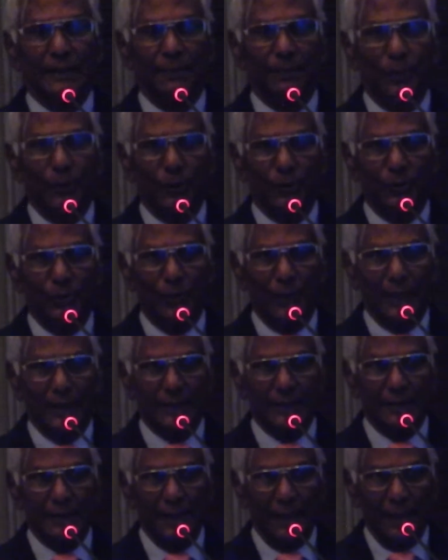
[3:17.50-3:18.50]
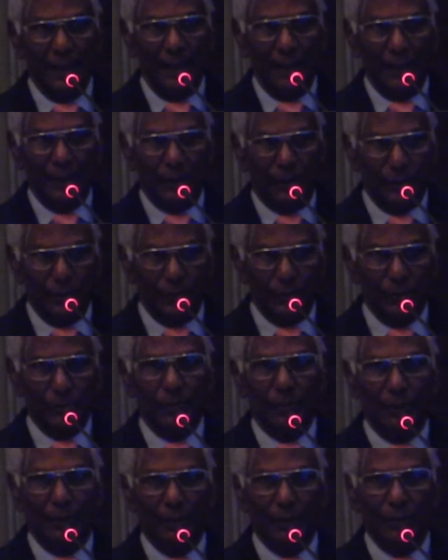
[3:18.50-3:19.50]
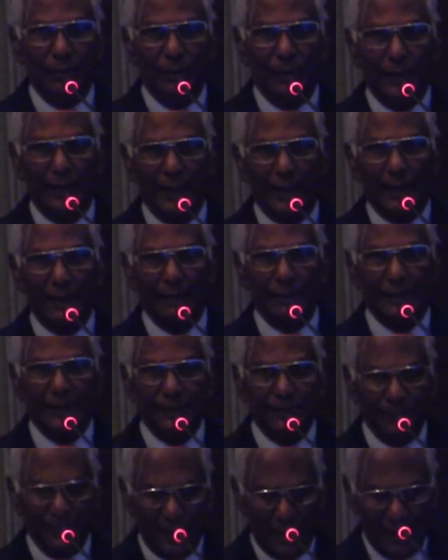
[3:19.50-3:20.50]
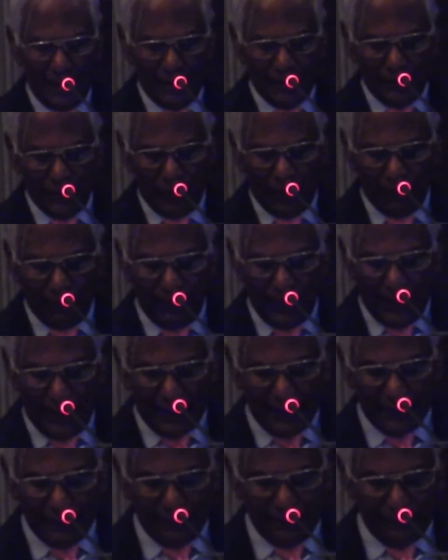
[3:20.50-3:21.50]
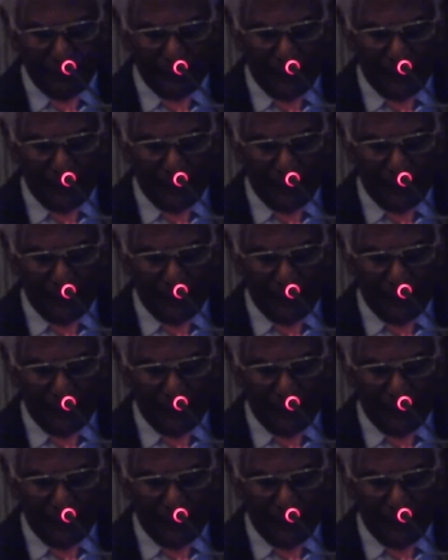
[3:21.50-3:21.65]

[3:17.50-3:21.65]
support to us to get our job done,